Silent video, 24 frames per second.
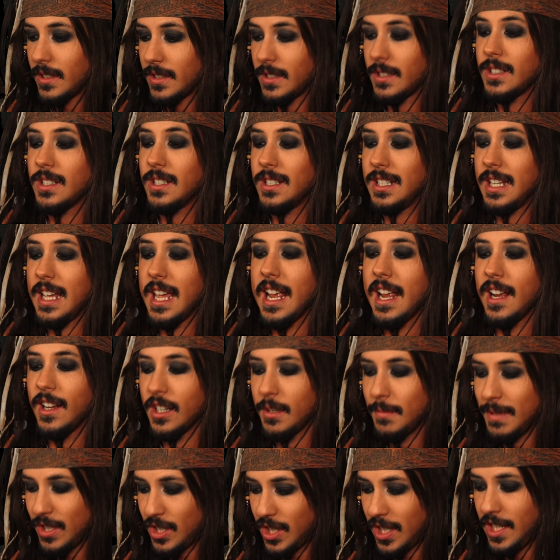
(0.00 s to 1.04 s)
Today I'm going
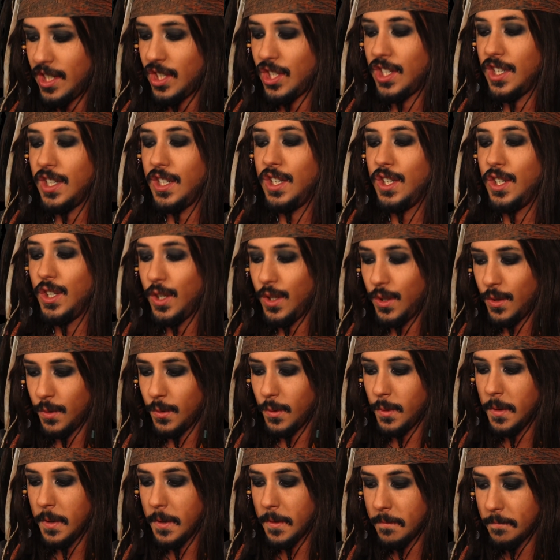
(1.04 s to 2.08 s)
to be teaching
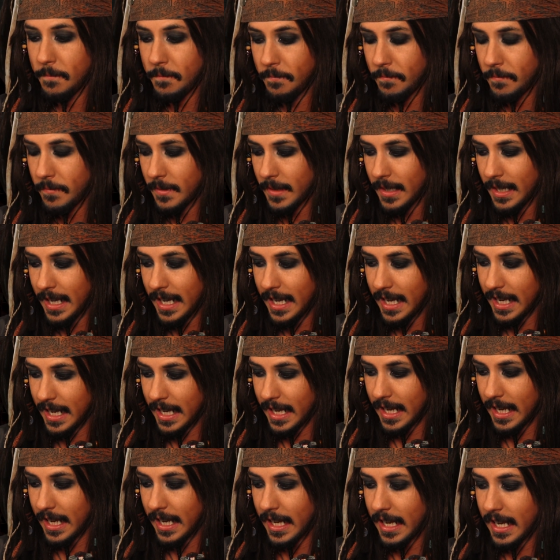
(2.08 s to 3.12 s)
you
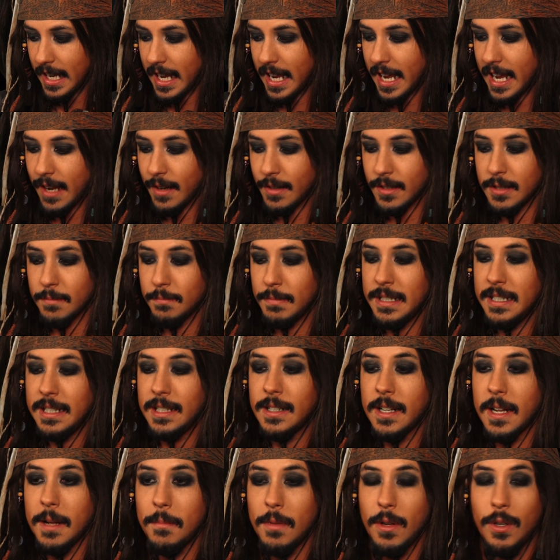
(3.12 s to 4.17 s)
how to
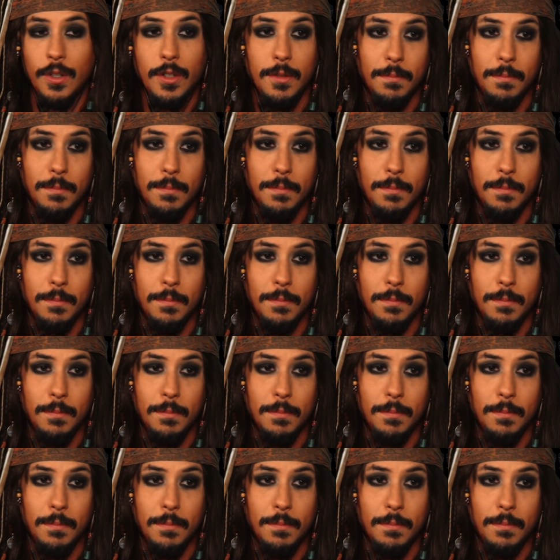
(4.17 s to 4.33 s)
become a good